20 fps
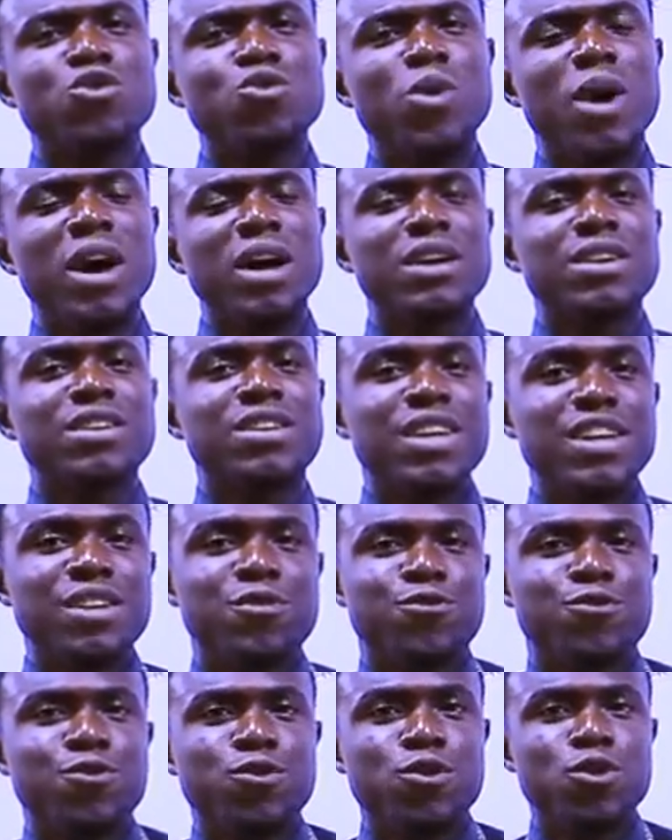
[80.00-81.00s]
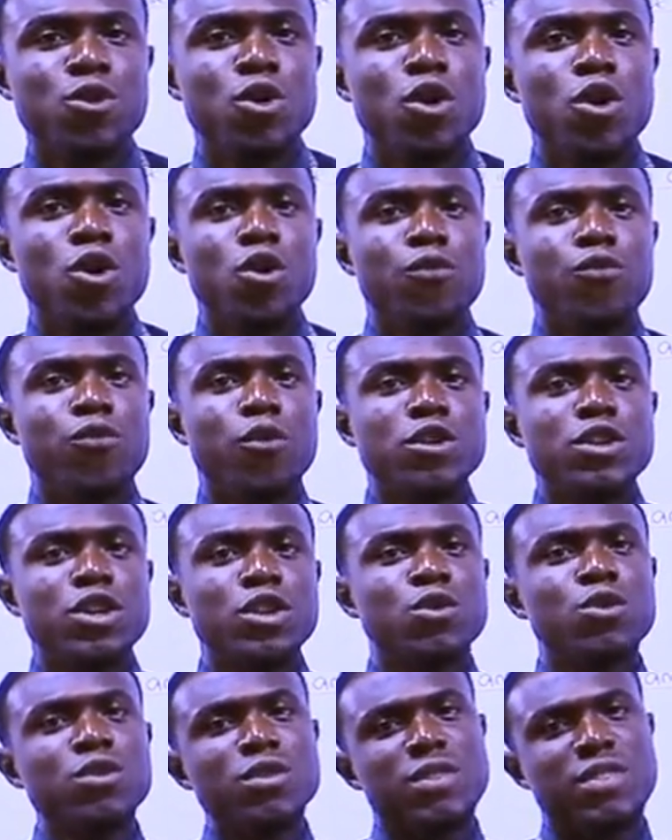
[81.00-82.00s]
you are grateful for the
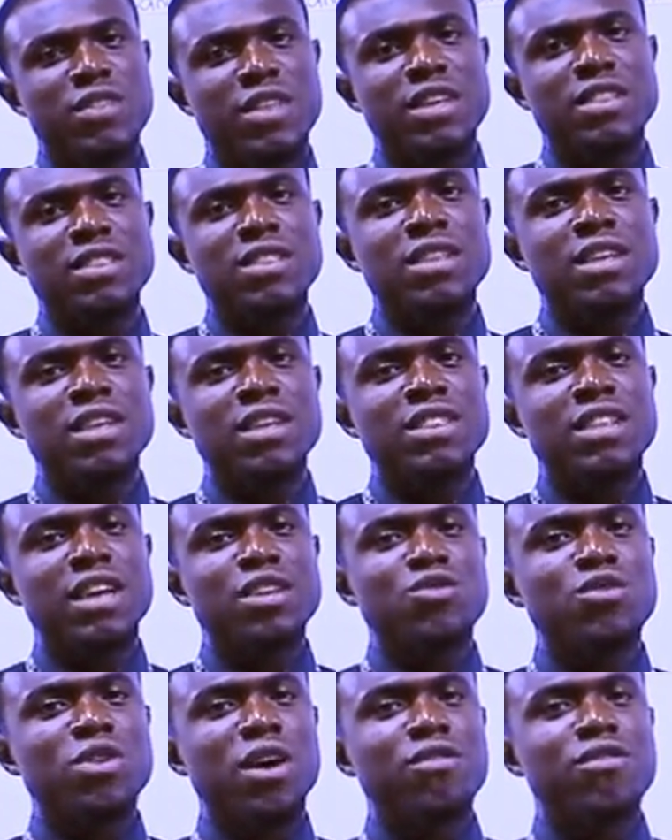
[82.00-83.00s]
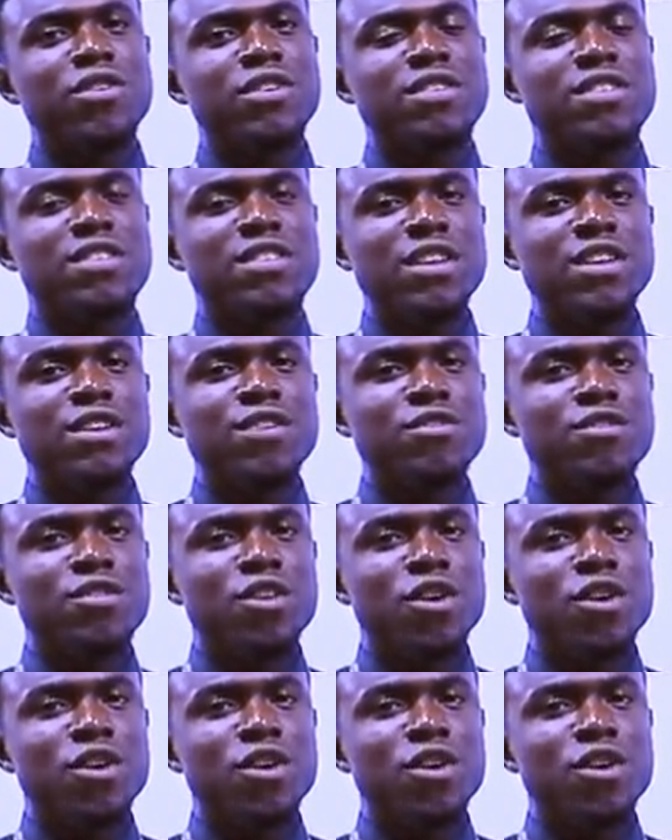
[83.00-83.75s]
good thing that you have received